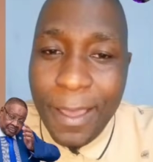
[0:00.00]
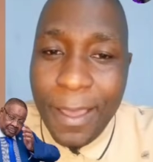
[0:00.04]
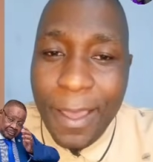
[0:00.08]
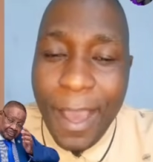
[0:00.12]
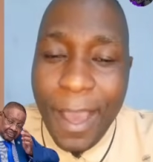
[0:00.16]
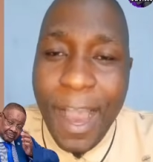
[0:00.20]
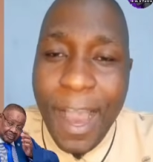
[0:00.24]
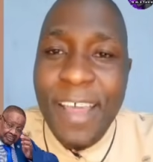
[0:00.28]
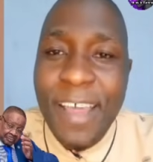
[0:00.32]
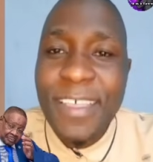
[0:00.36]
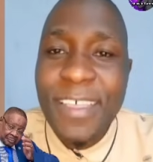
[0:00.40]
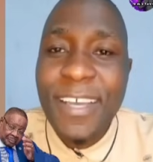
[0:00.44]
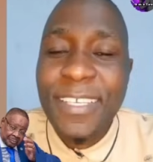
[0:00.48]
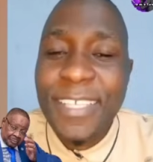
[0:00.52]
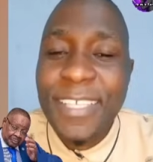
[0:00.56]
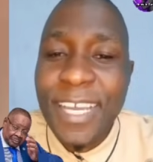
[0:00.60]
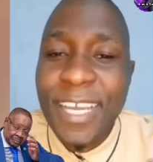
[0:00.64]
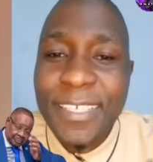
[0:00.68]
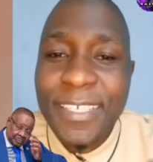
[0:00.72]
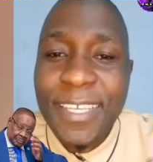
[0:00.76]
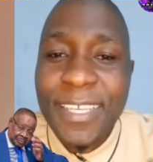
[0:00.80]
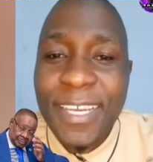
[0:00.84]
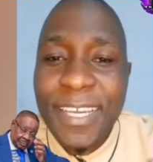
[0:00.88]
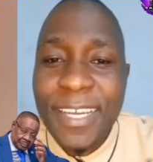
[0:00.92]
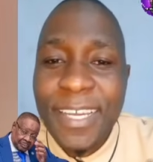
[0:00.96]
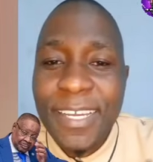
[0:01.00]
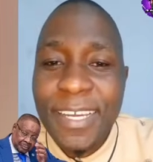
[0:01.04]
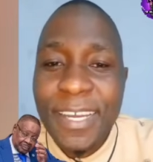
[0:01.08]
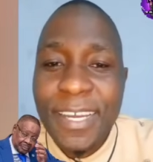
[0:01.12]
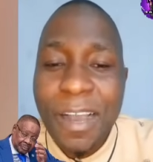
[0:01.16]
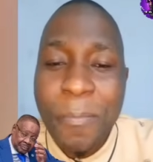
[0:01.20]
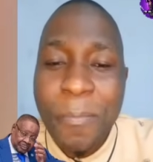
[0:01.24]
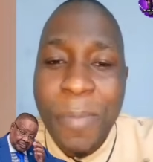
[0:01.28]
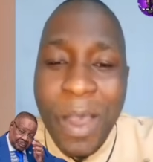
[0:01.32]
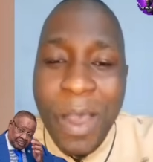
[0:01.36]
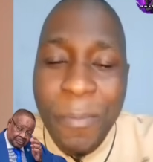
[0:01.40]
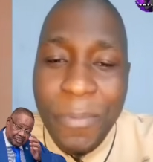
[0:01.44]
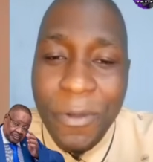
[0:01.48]
Others are saying
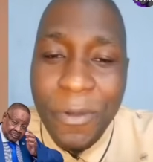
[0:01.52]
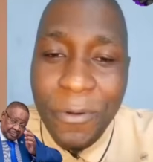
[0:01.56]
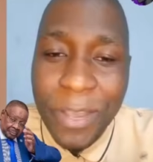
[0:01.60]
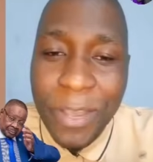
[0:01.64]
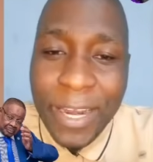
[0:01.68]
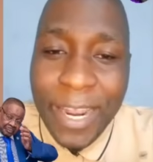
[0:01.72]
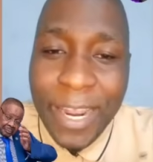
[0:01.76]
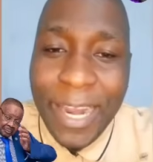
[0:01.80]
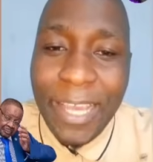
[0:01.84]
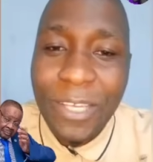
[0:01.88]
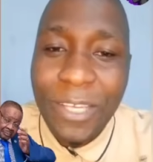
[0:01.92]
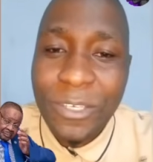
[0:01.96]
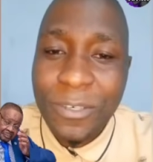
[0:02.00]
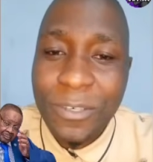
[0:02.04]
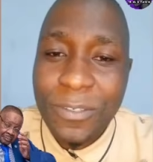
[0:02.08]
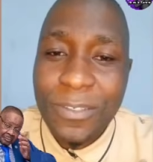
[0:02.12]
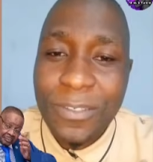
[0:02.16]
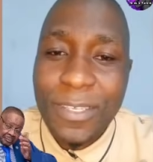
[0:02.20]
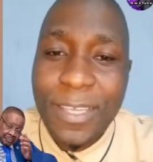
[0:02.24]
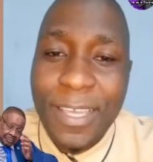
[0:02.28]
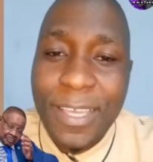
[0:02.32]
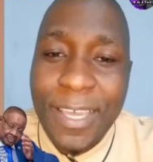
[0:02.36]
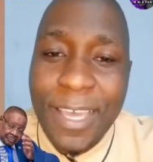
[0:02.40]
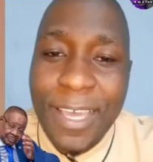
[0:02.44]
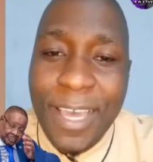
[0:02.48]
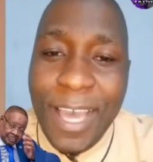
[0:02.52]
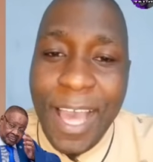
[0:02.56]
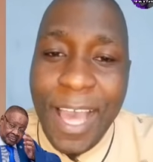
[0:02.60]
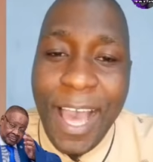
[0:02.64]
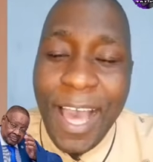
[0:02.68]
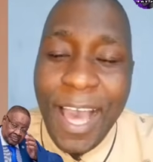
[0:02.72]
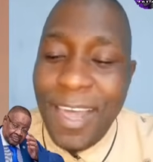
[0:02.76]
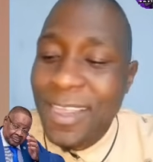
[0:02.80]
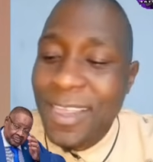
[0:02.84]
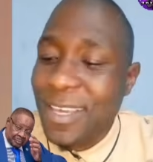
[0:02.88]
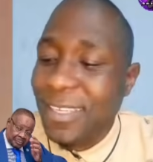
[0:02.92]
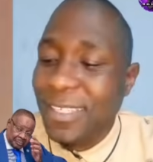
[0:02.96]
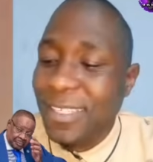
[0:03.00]
Kabambe will win elections.
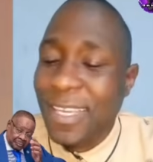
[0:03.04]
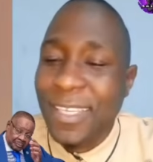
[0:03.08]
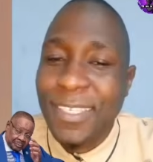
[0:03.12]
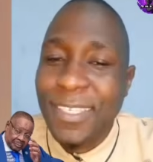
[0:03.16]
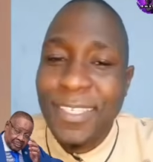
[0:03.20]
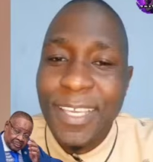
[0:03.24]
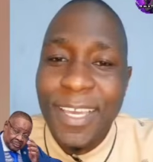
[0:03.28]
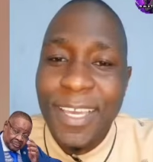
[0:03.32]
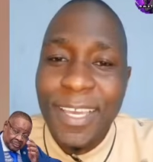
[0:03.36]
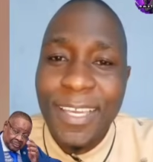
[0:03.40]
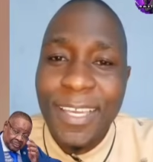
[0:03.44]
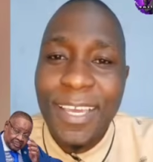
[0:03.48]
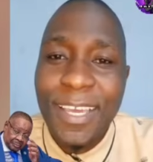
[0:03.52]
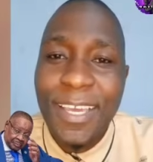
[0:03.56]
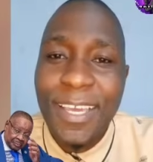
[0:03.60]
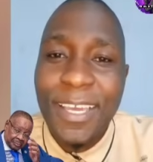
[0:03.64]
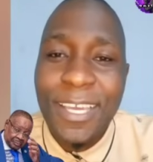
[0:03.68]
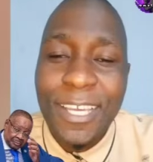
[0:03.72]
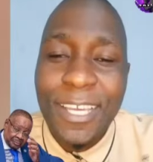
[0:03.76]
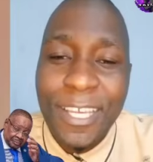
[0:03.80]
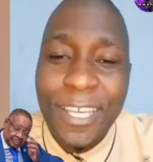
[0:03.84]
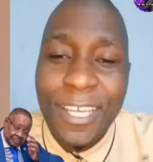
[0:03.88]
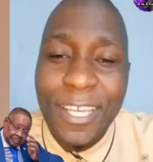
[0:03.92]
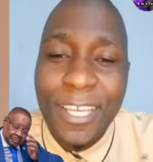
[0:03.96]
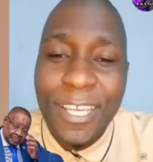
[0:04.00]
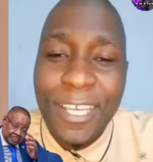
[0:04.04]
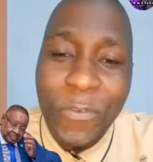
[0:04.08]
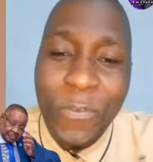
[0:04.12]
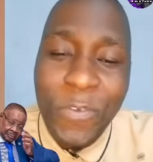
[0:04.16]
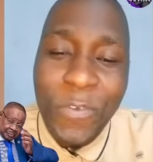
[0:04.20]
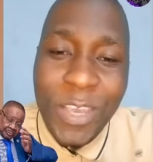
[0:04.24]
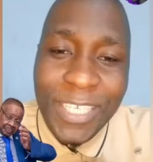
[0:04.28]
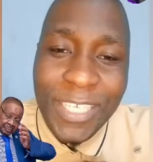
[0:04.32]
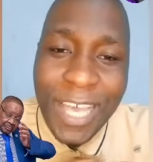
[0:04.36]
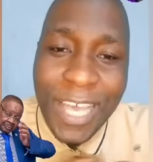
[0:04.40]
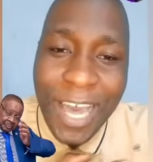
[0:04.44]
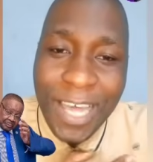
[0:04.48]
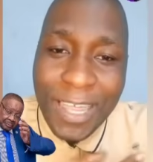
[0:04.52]
Others are saying
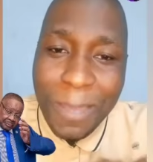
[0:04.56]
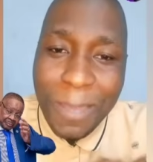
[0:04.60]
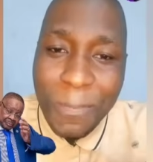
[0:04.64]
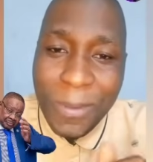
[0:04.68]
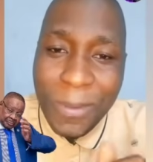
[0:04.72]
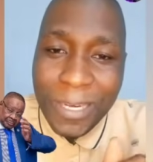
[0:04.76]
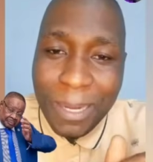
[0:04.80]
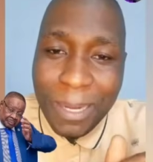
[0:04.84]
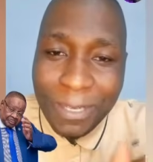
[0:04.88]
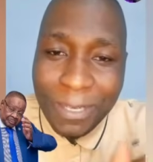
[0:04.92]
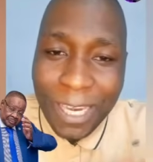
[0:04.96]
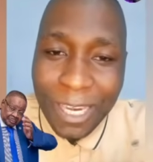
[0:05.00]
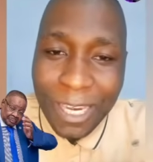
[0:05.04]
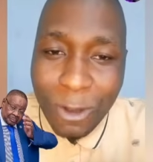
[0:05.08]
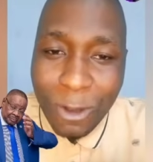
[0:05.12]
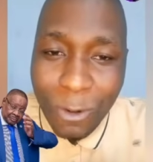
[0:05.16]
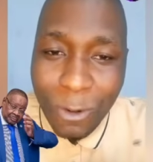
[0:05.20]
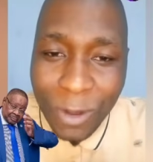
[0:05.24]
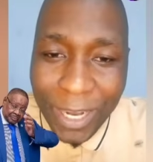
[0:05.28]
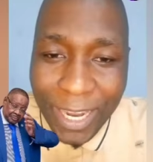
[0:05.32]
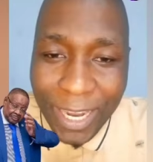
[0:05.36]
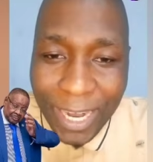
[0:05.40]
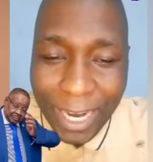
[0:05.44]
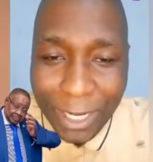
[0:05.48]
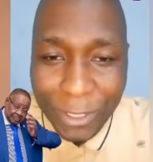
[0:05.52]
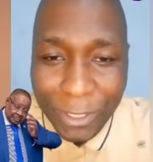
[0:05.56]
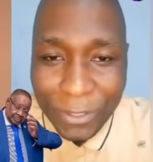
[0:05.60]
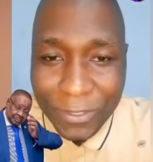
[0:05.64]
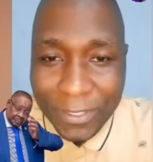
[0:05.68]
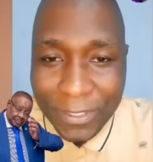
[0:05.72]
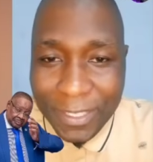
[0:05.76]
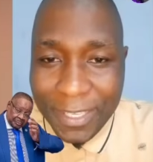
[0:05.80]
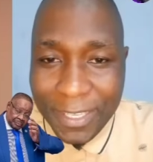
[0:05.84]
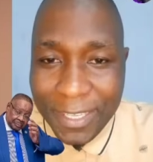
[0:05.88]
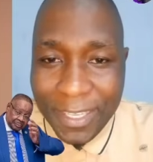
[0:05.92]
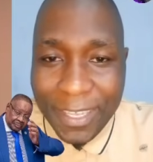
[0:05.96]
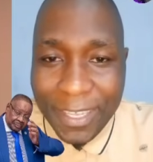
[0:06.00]
Professor Arthur Peter Mutharika will win elections.